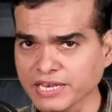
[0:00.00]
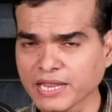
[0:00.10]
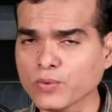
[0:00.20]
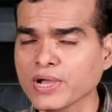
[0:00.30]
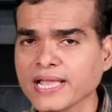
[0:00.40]

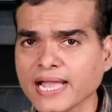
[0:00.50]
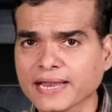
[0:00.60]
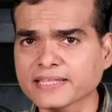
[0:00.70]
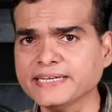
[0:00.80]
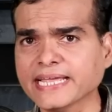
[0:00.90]
Now,
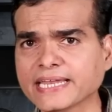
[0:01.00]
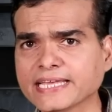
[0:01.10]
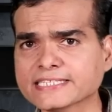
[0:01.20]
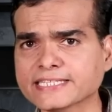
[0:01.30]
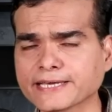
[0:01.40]
another
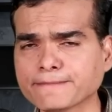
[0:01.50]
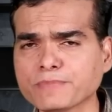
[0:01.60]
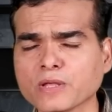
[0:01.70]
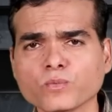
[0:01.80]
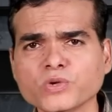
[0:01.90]
technique is there,
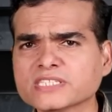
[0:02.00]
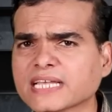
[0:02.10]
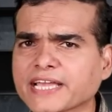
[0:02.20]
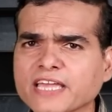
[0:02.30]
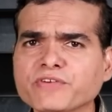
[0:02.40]
which is
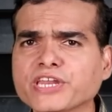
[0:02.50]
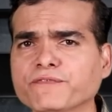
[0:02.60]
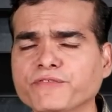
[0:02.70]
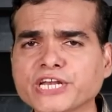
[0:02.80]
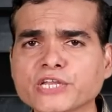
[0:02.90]
again very
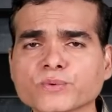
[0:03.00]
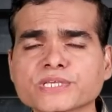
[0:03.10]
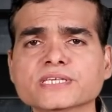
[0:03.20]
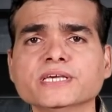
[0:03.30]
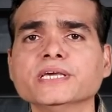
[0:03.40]
effective,
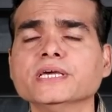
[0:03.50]
is